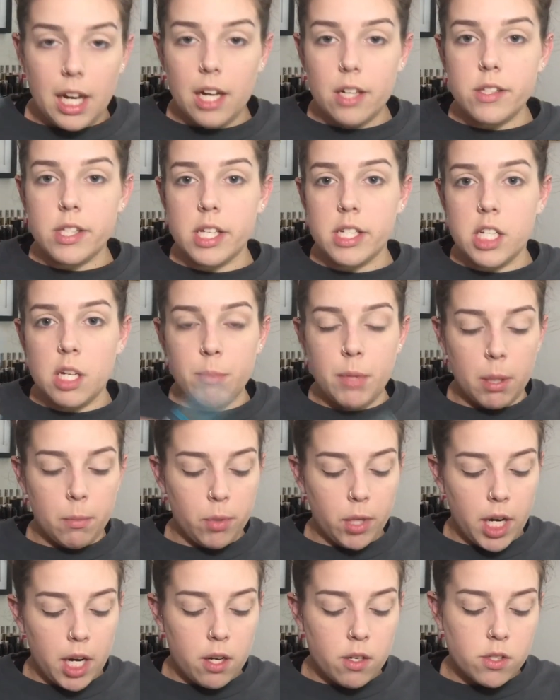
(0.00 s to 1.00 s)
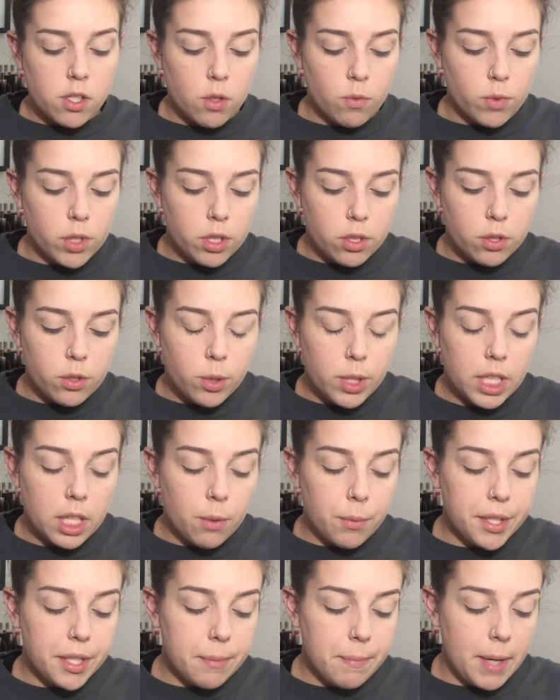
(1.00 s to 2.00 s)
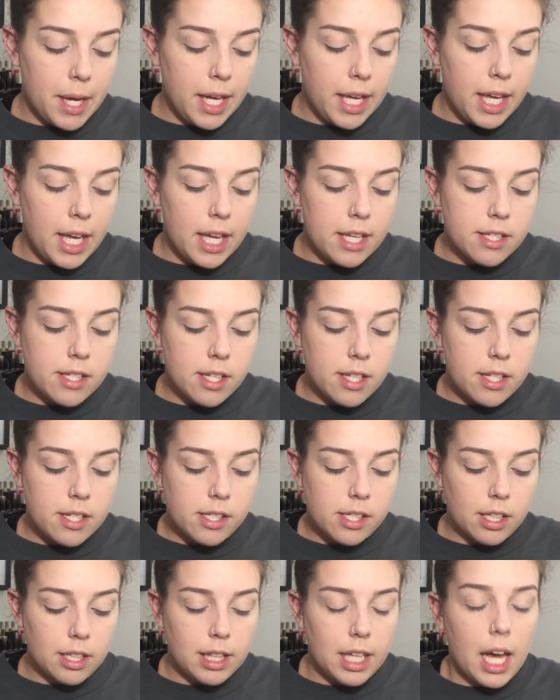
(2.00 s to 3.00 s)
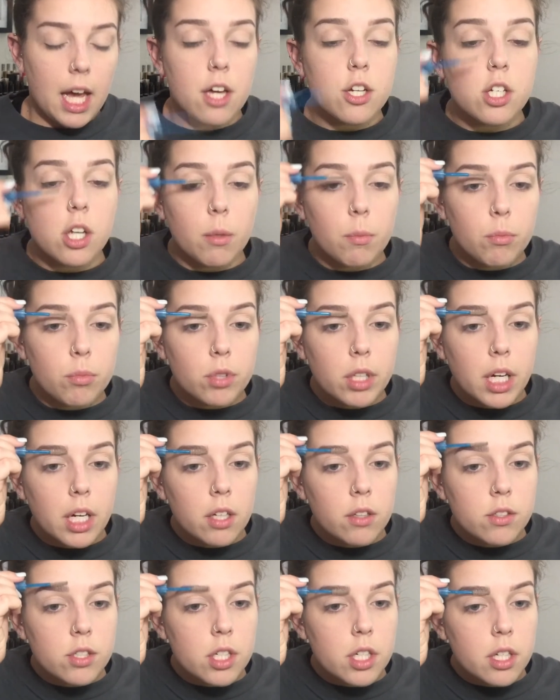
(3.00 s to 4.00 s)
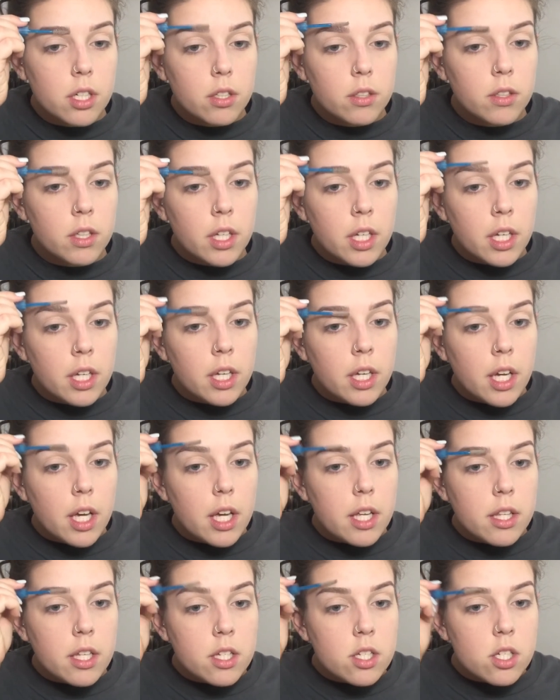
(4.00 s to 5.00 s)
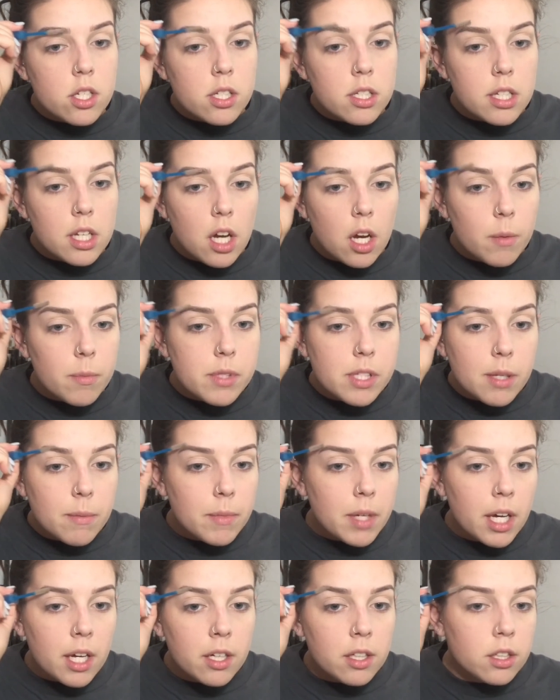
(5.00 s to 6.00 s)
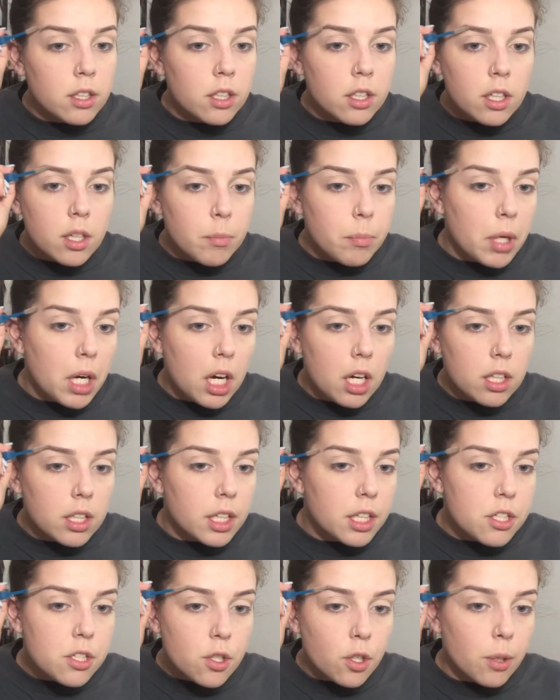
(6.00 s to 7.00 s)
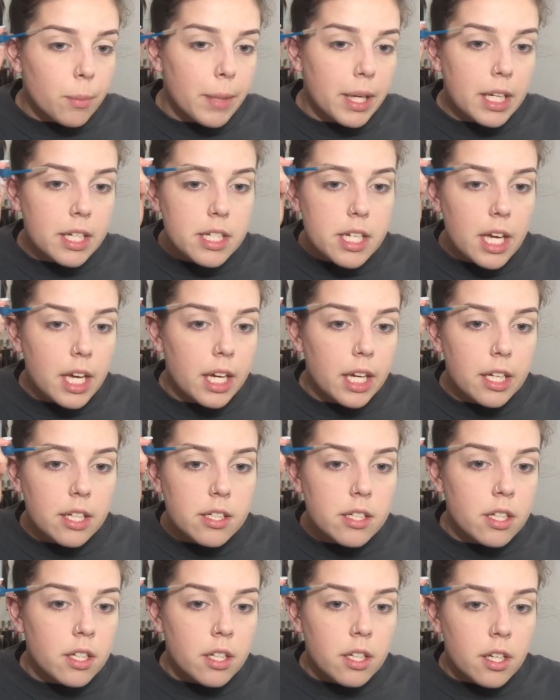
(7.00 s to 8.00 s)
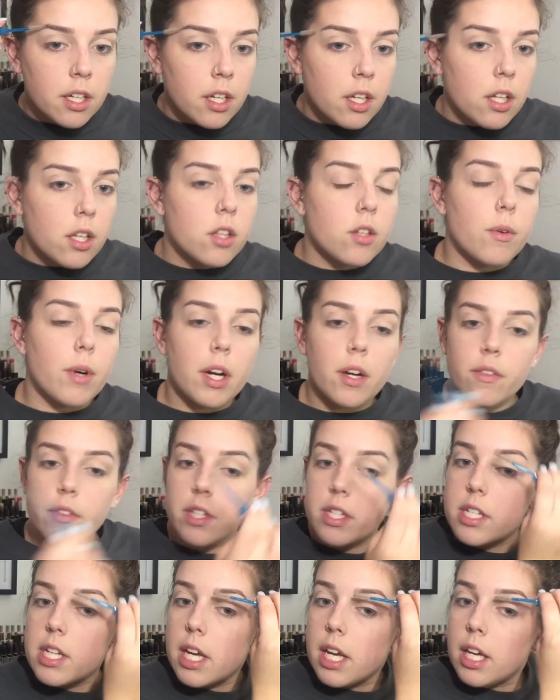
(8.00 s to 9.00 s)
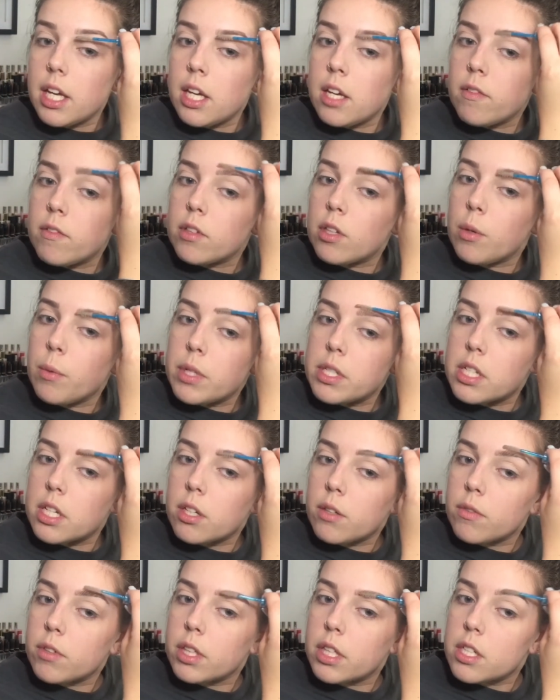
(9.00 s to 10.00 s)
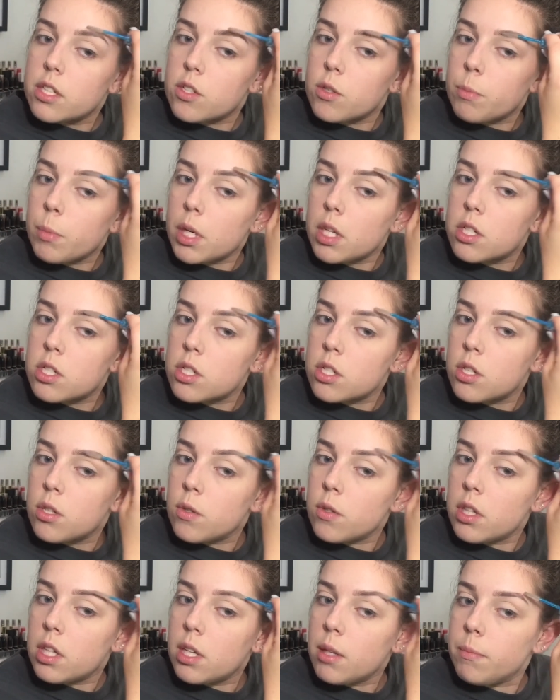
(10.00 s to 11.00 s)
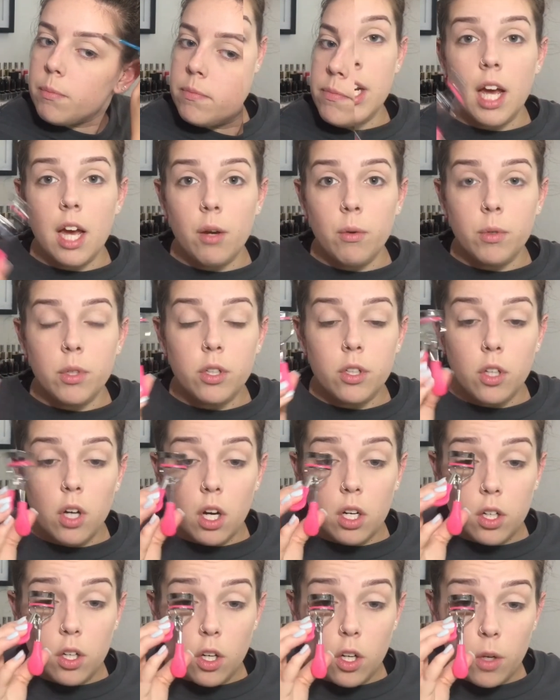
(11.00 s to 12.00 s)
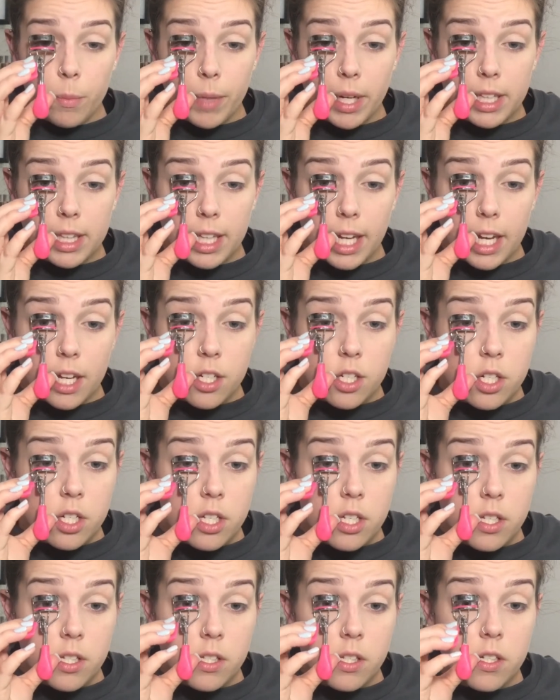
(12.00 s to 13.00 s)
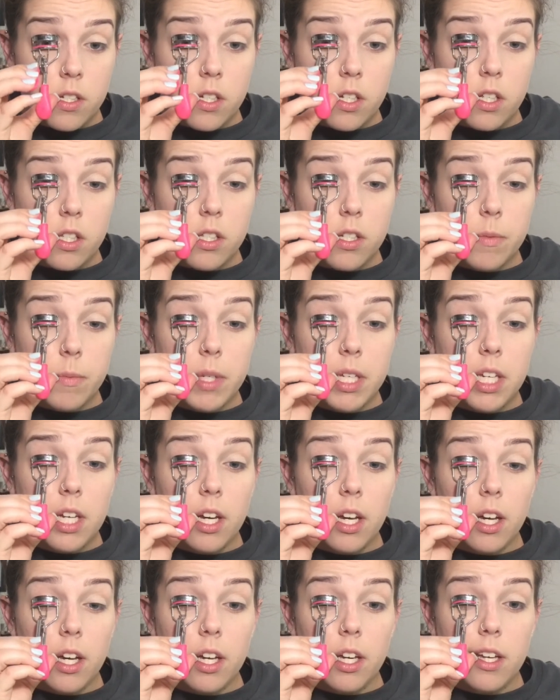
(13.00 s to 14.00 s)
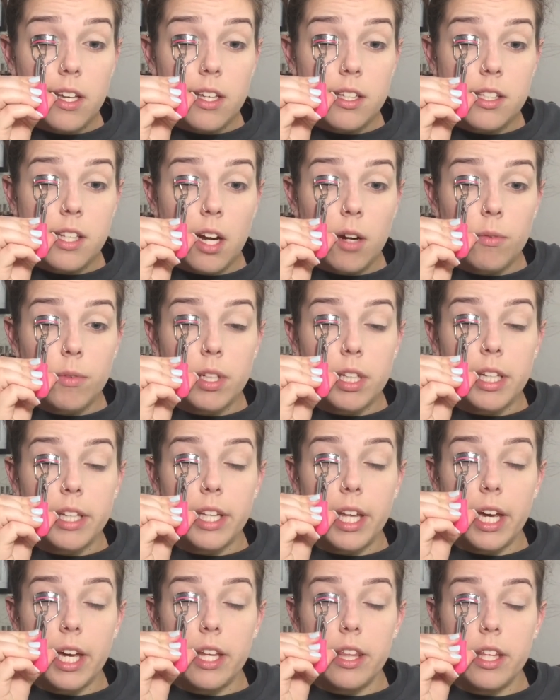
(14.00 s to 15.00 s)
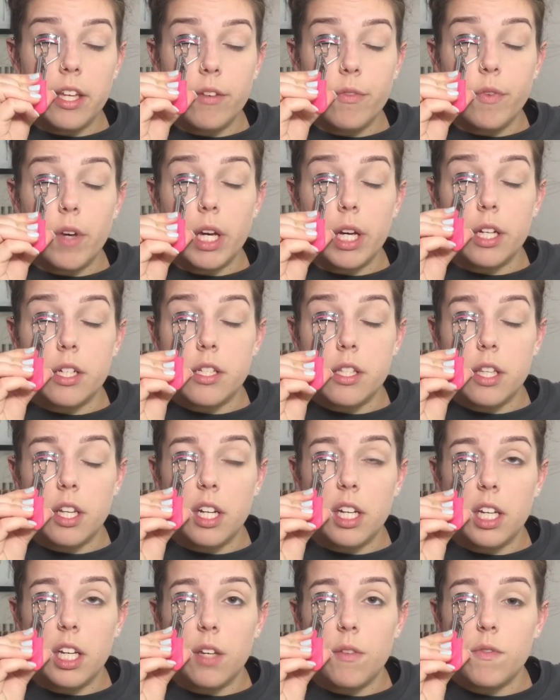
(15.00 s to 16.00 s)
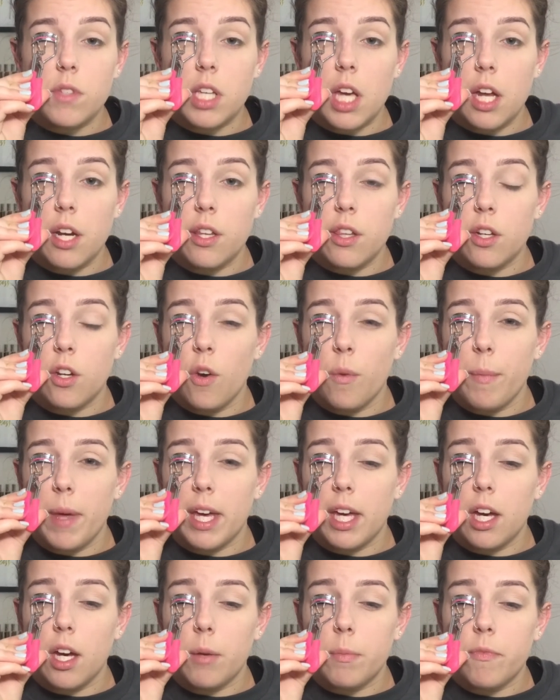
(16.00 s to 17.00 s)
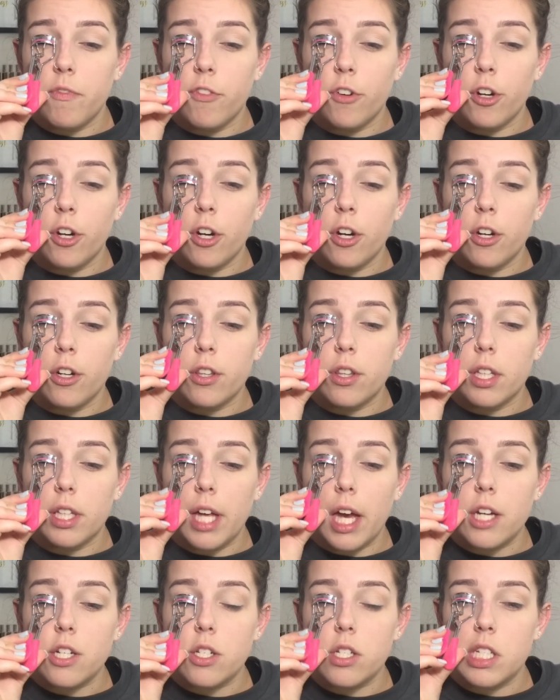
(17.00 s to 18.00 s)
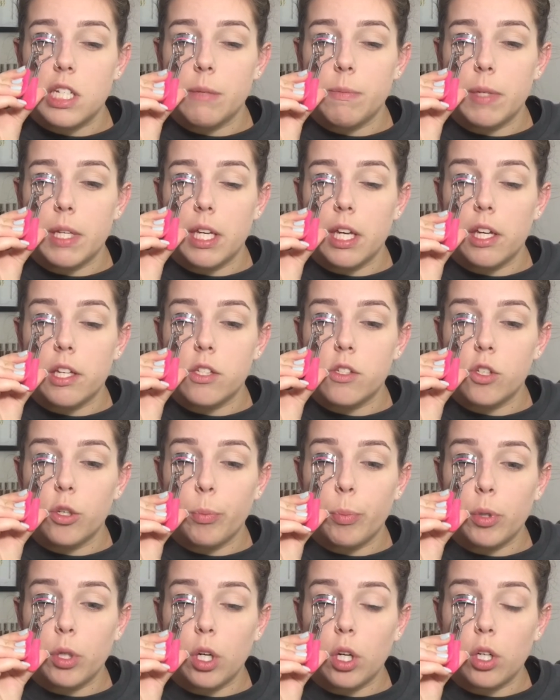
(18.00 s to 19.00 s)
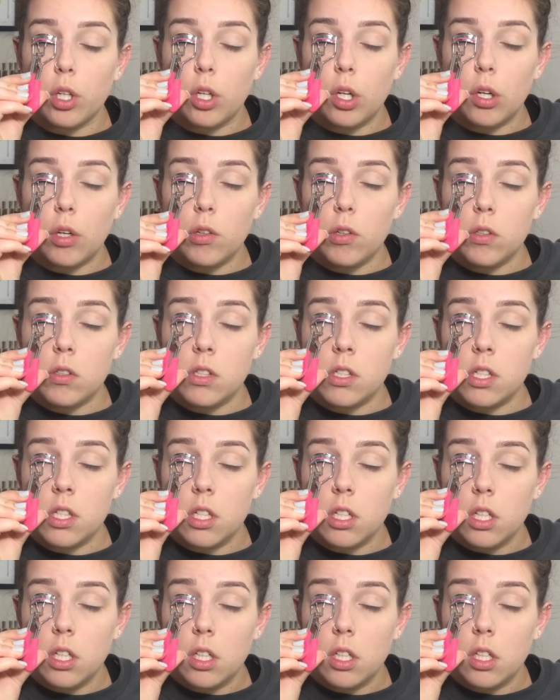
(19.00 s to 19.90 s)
I'll set down my brows real quick with my Essence Lash and Brow Gel. And this just to help them kind of look polished or maintained throughout the day, even though we didn't really do much to them. Then I will curl my lashes just because I really like the effect that it gives, kind of the no makeup for the lashes to be super curled.